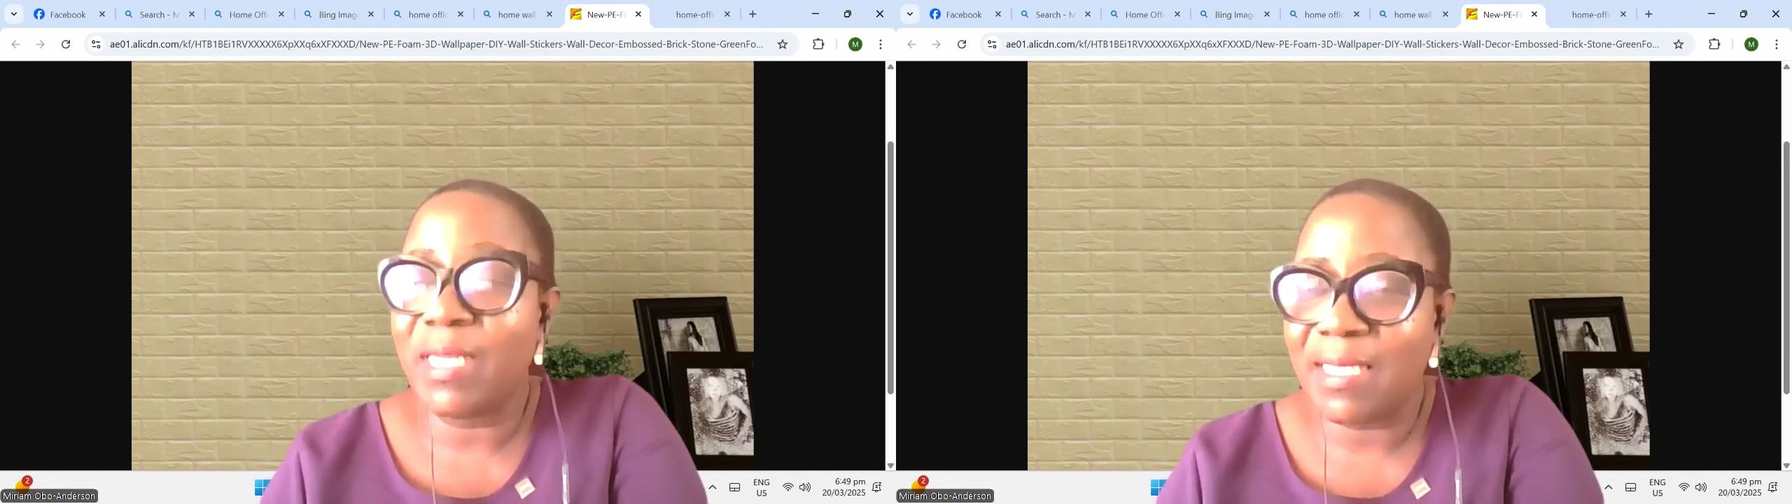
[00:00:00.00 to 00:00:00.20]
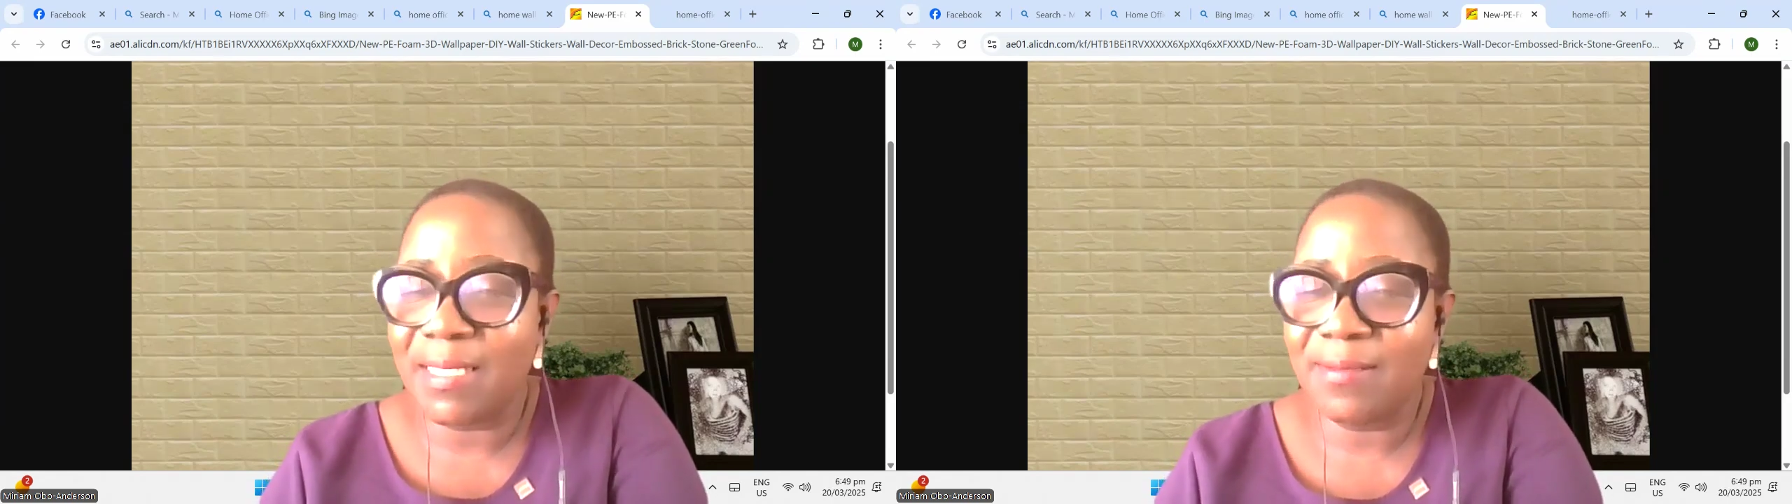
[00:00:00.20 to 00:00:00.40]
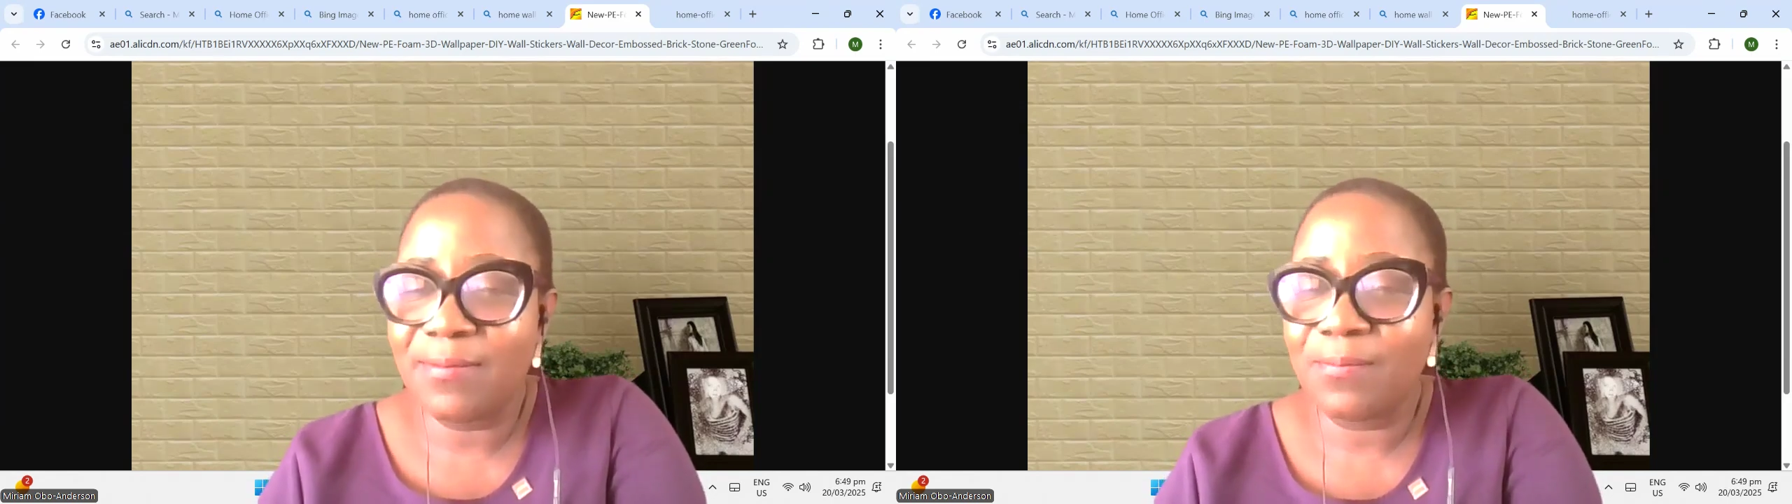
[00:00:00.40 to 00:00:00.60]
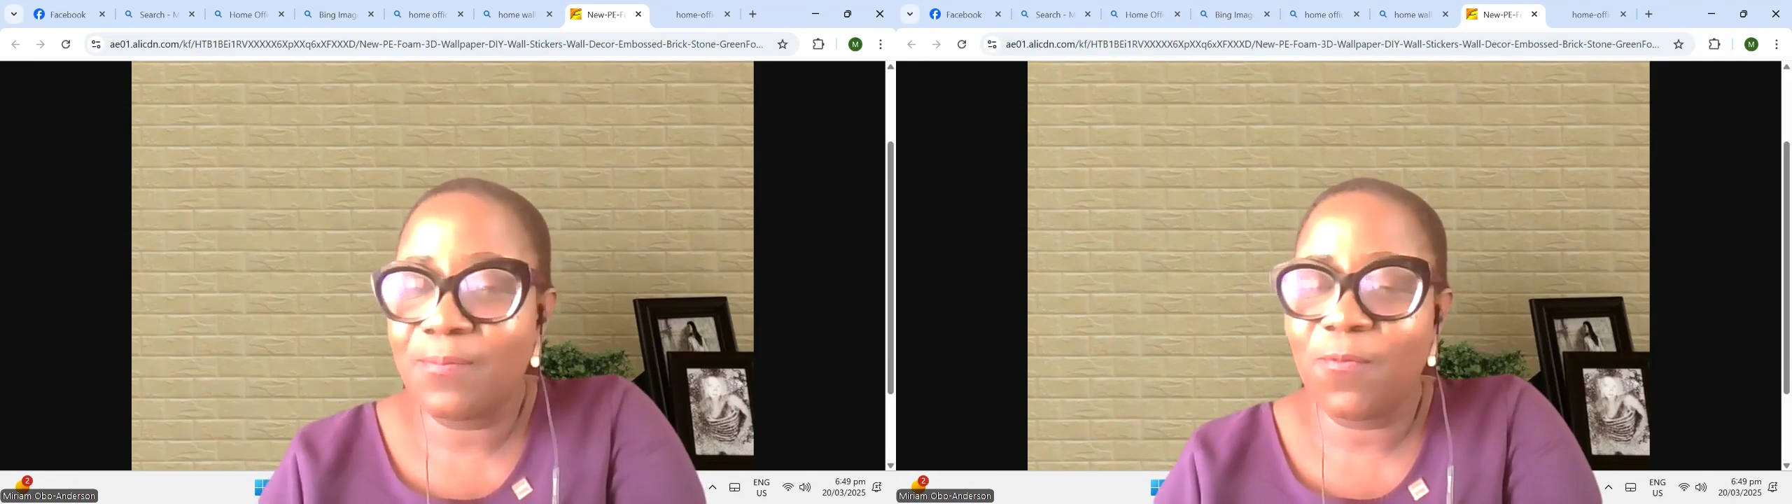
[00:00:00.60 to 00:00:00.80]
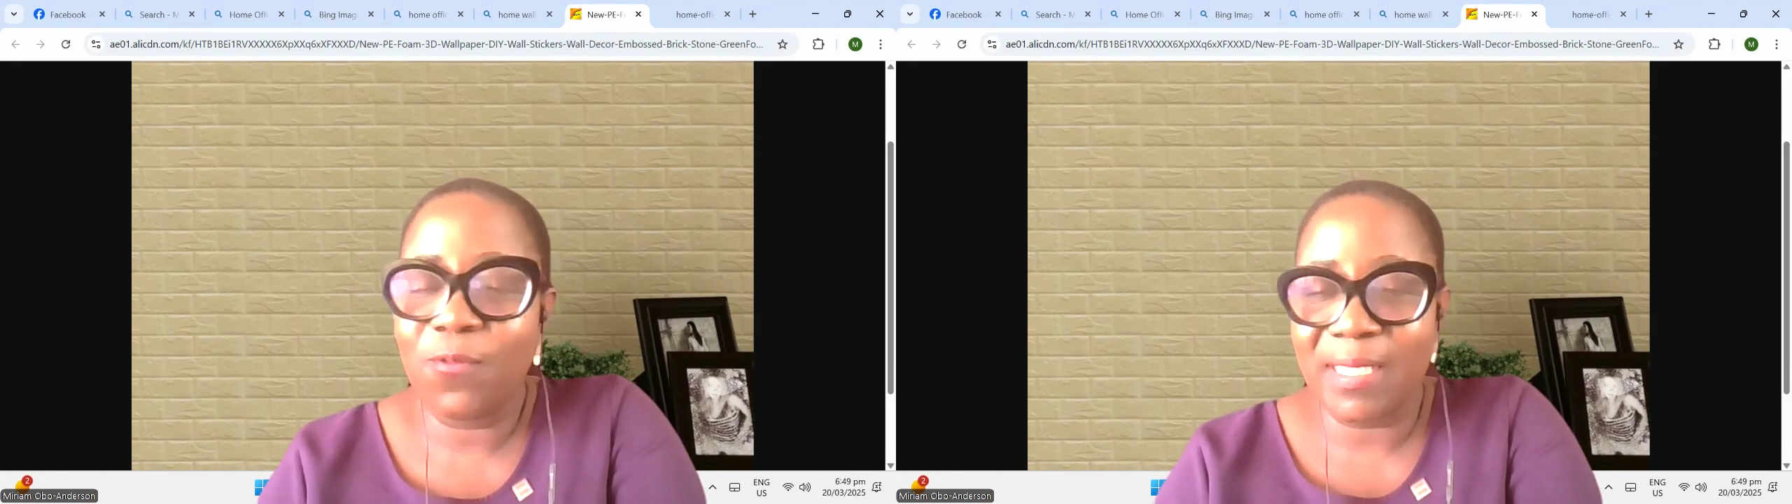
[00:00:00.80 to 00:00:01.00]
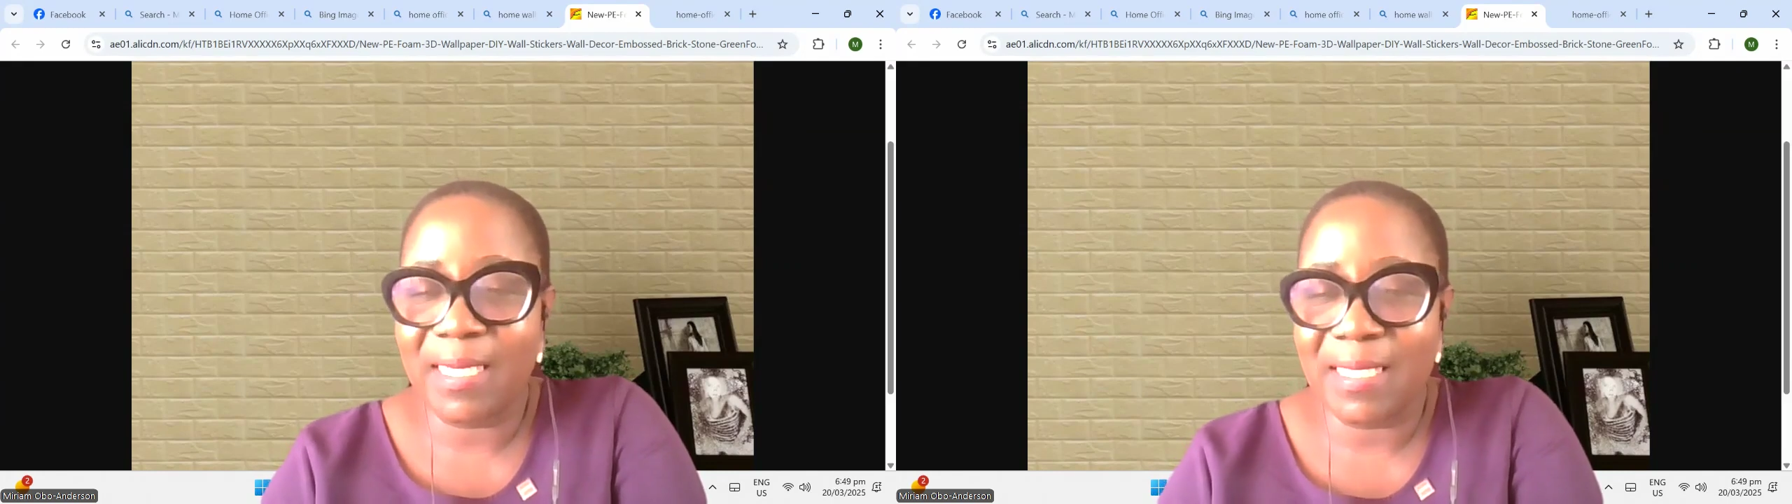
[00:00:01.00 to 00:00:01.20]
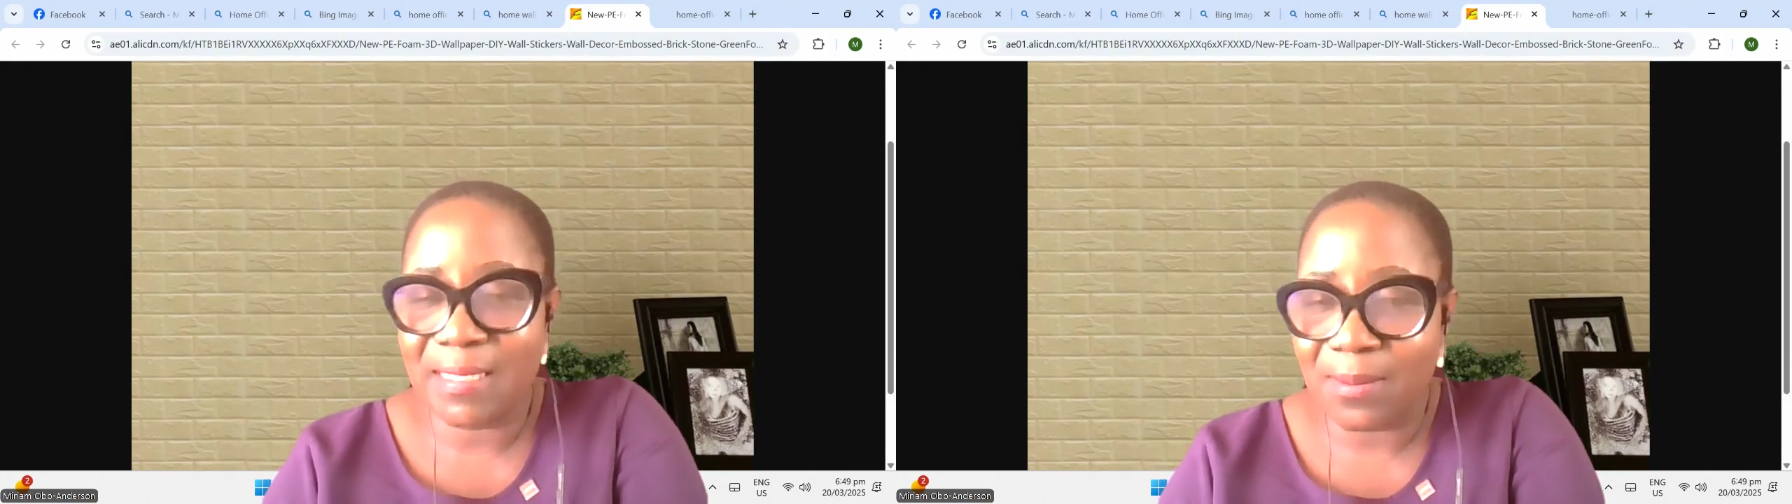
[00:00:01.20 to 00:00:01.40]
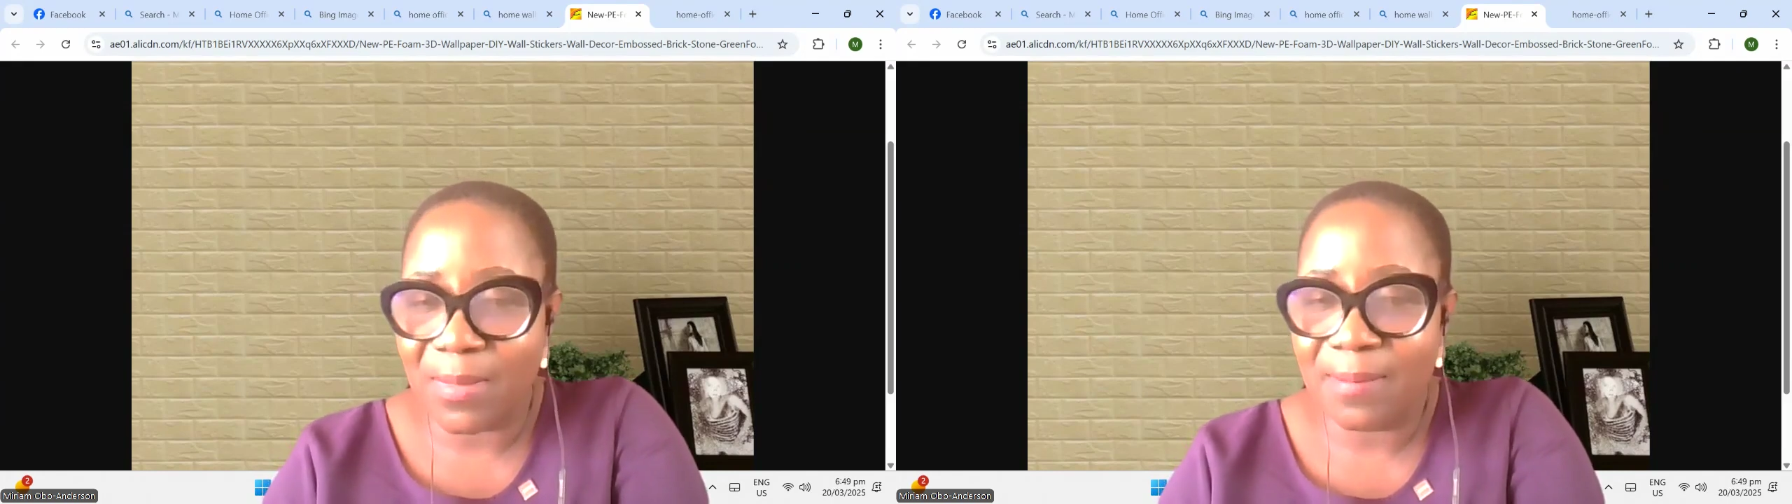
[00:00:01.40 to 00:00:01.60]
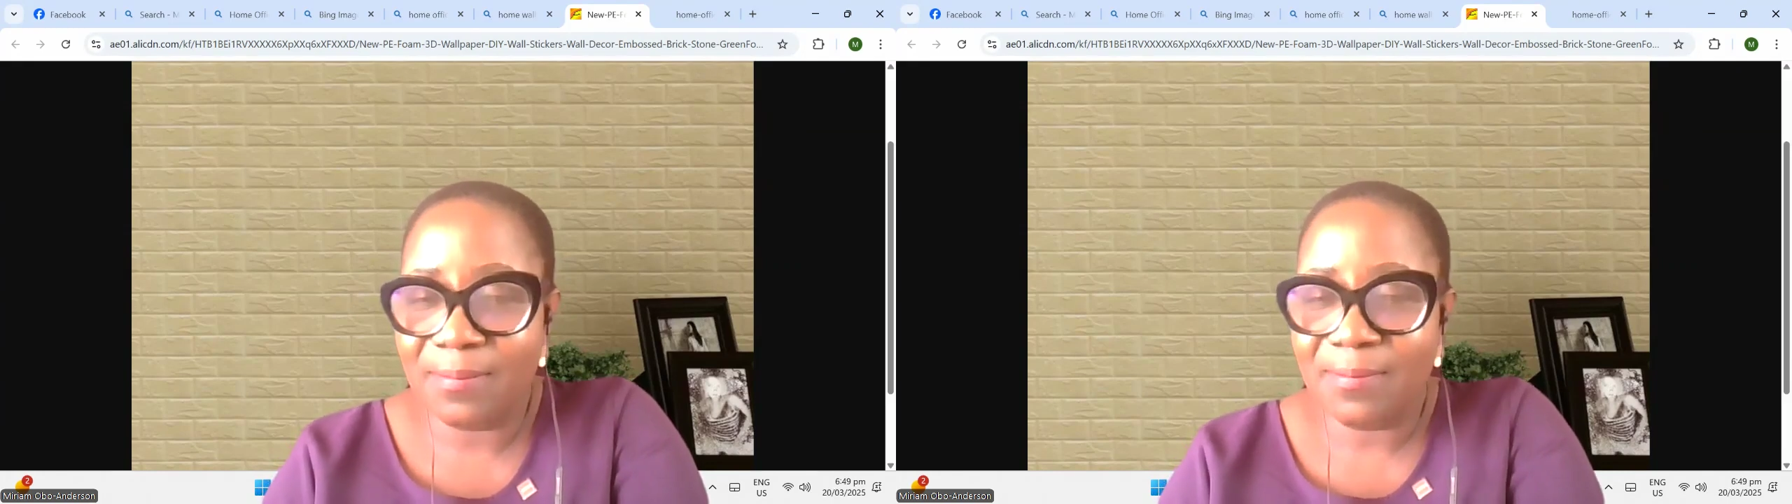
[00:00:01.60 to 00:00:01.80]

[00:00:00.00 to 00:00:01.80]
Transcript: ready for the customer.